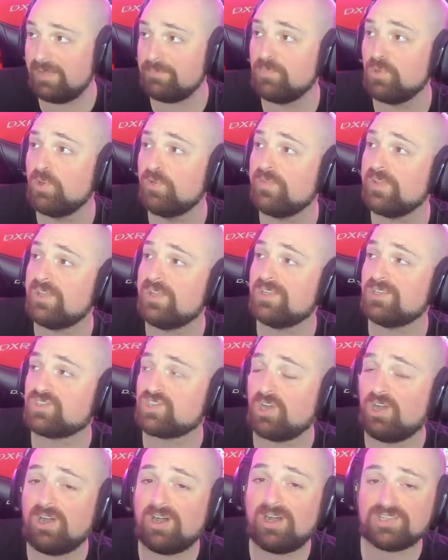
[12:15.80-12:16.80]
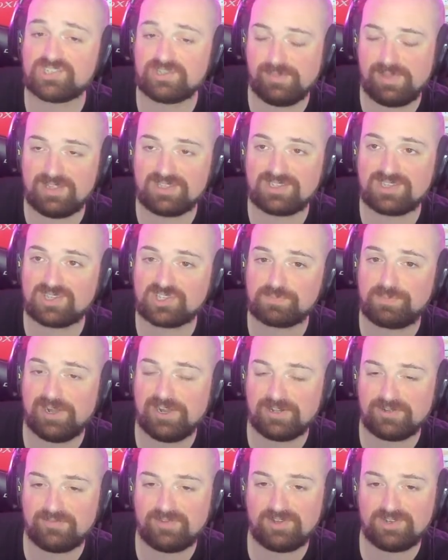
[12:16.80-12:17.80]
That movie is awesome. Into the
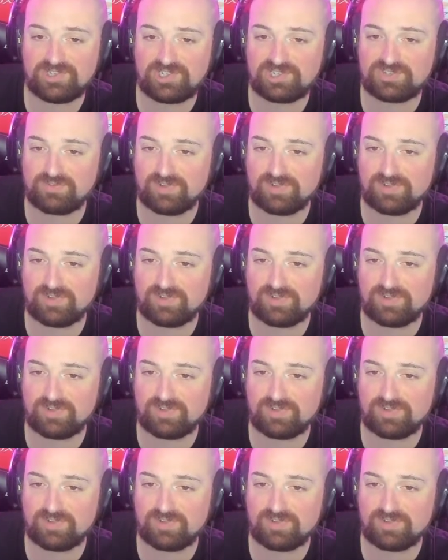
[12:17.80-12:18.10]
Spider-Verse.